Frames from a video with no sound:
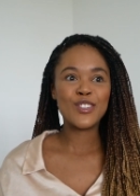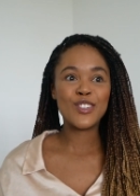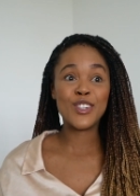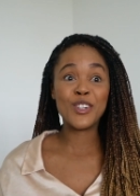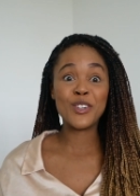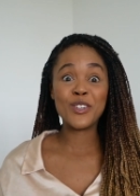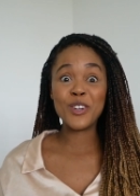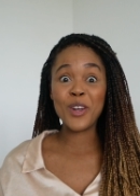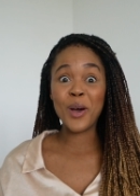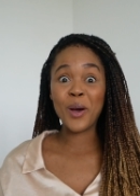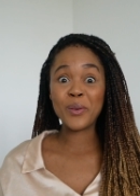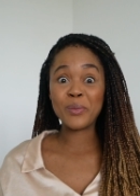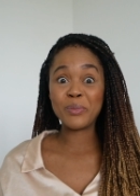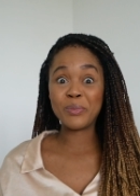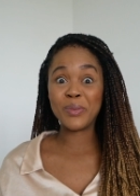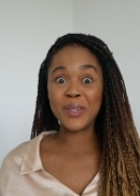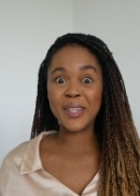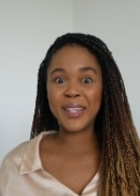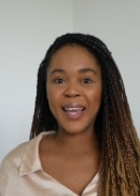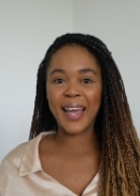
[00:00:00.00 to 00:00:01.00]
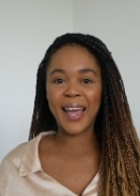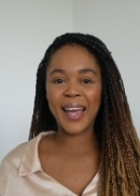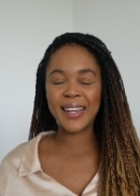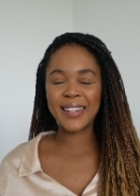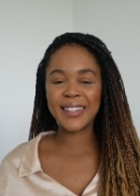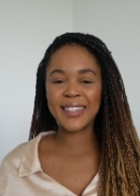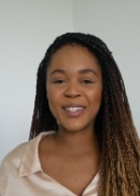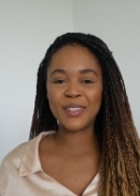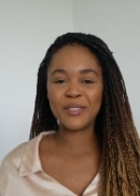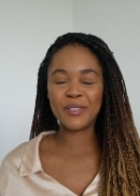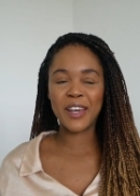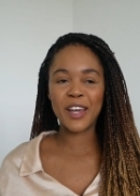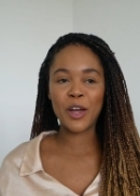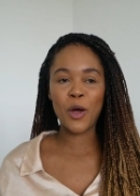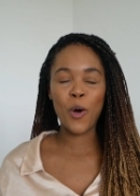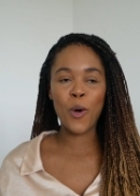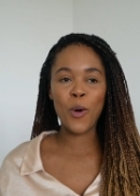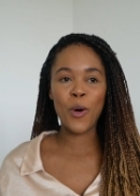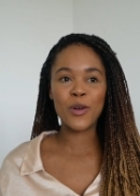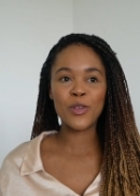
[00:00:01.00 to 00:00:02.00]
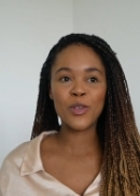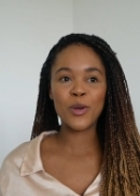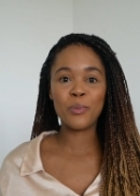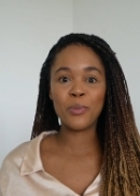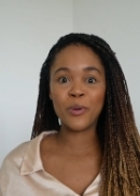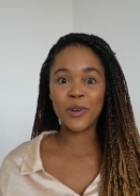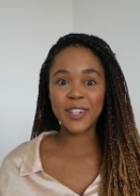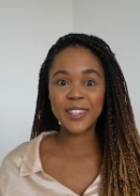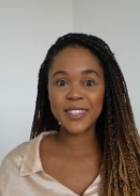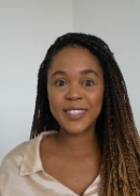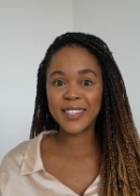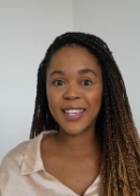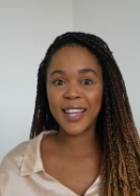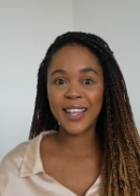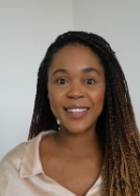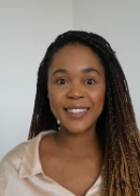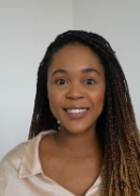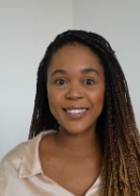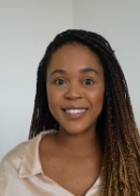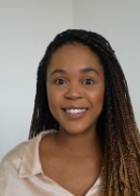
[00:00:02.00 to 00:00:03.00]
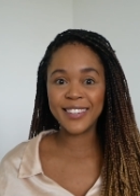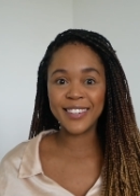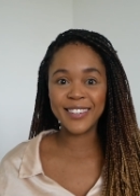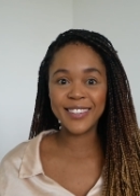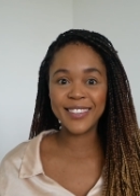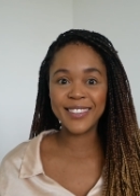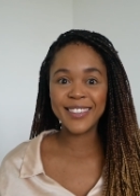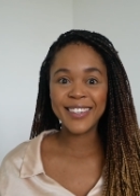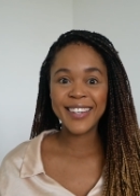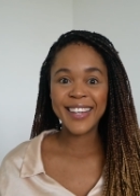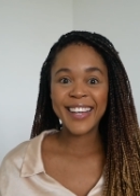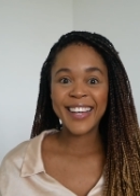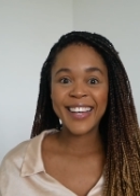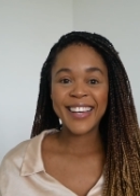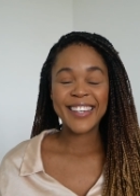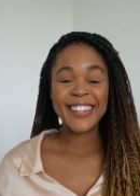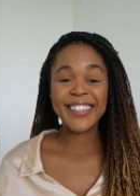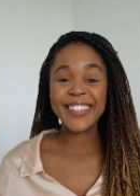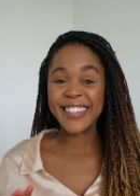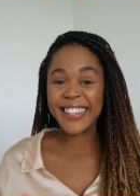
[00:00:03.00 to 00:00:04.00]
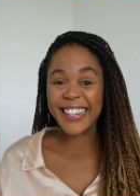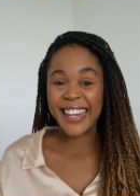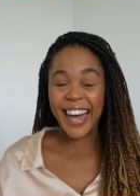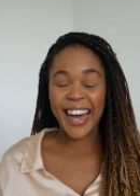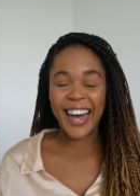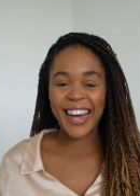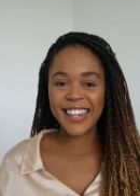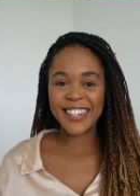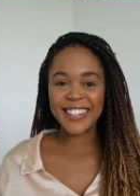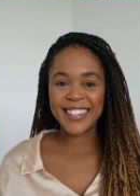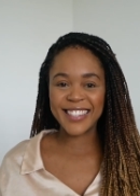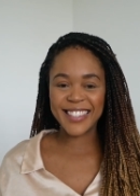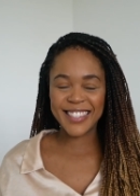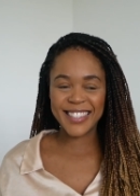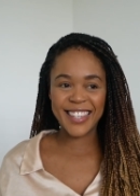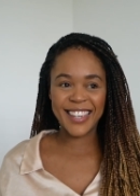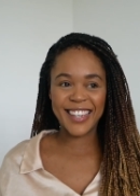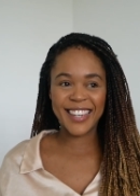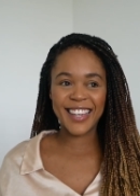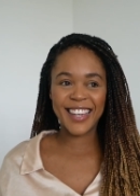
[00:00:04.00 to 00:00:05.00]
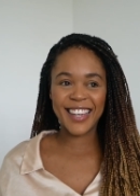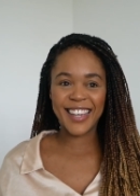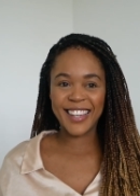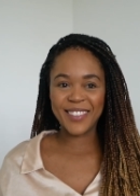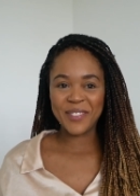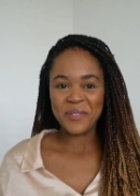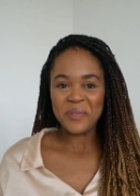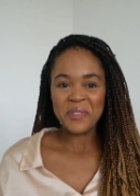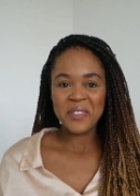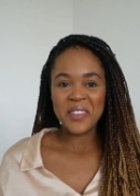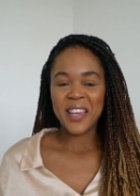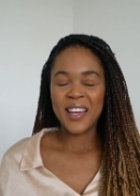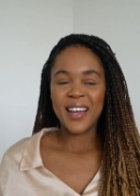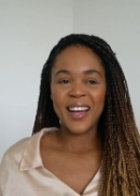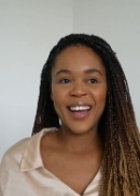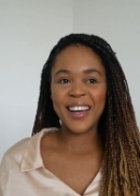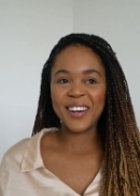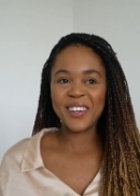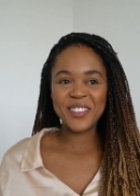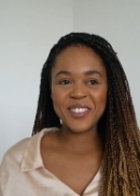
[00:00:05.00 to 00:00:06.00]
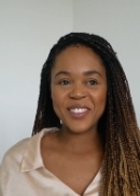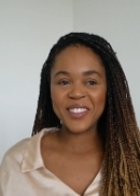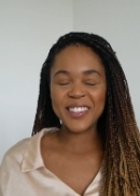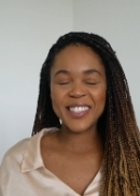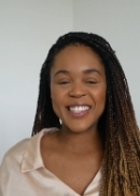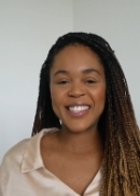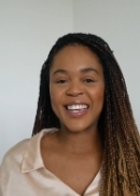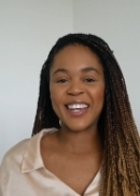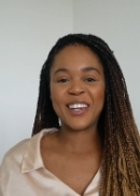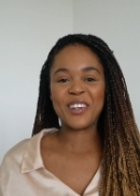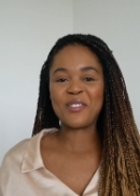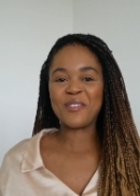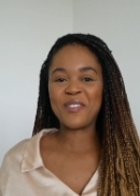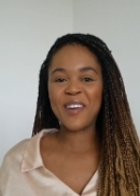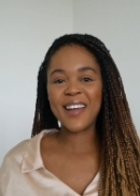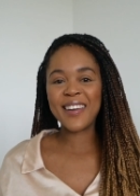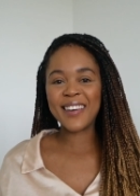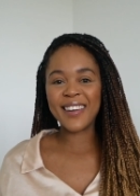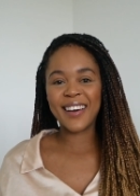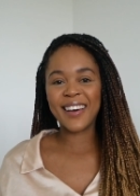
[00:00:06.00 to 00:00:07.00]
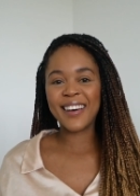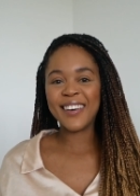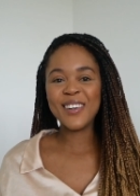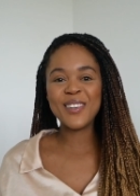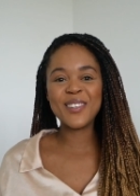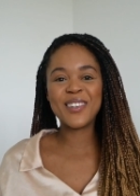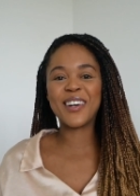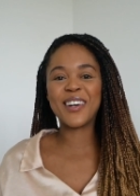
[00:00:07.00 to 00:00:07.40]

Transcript: to not be active. Like, or oh, your body's telling you you can't. It's like, I don't know, it's like a runner who